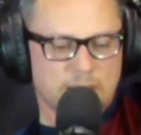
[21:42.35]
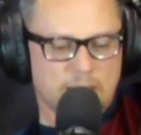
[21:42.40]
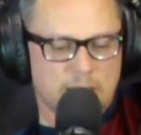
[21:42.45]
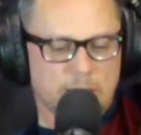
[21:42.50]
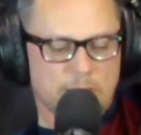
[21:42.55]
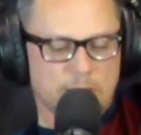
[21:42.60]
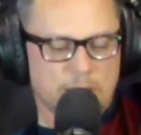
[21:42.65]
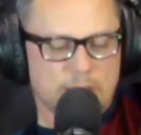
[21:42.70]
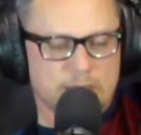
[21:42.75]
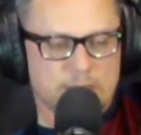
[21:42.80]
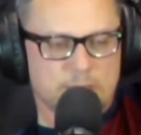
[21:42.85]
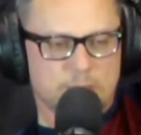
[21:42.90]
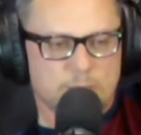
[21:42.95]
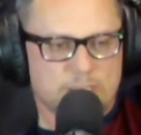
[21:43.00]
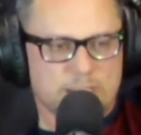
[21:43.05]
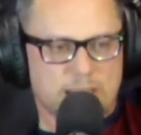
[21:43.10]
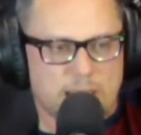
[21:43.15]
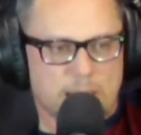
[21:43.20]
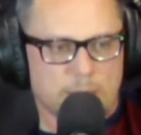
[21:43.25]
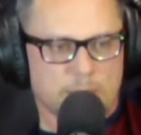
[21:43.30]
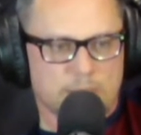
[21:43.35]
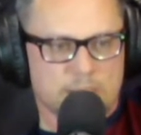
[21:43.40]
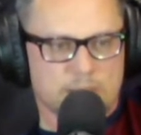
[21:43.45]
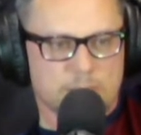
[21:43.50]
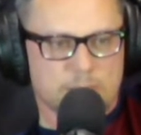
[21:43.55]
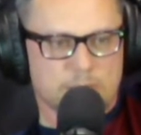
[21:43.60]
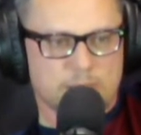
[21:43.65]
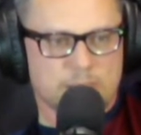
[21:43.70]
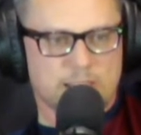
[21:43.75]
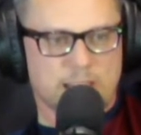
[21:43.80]
His metabolism
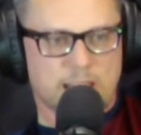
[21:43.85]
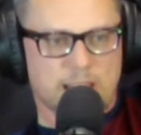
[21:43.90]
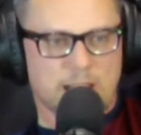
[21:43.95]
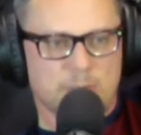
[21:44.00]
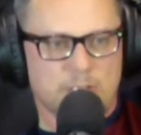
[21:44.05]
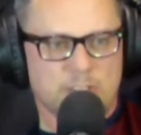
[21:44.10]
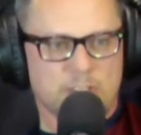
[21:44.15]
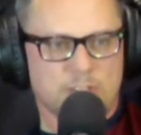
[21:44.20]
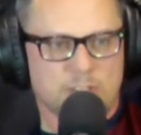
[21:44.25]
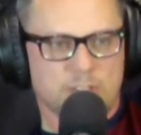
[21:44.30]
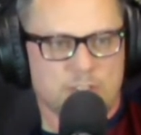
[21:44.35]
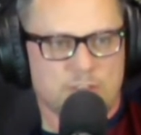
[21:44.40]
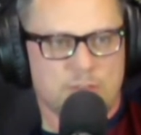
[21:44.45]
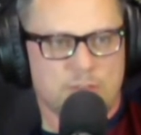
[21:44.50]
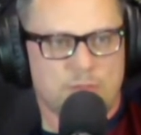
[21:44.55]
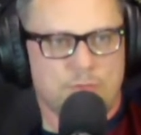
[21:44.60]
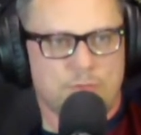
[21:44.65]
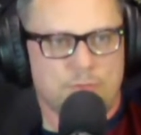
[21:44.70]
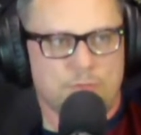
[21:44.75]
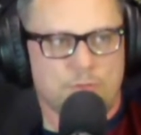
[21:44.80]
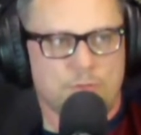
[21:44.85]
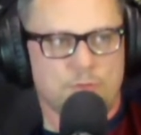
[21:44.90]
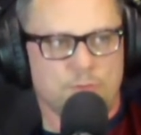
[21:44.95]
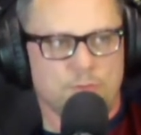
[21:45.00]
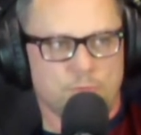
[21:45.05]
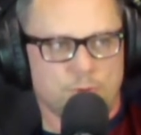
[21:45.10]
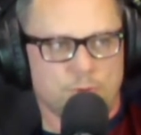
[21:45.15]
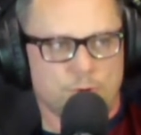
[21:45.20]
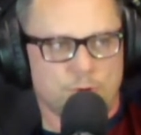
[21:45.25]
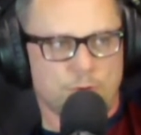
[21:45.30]
has got to be just through the
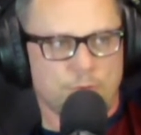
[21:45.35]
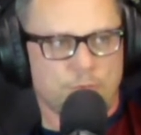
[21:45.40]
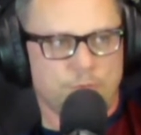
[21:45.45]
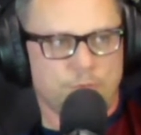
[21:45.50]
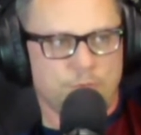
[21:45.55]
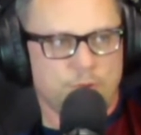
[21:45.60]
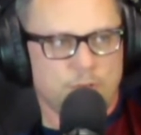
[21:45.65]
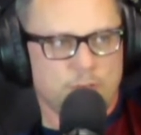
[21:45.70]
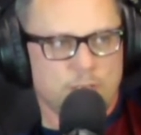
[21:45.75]
roof,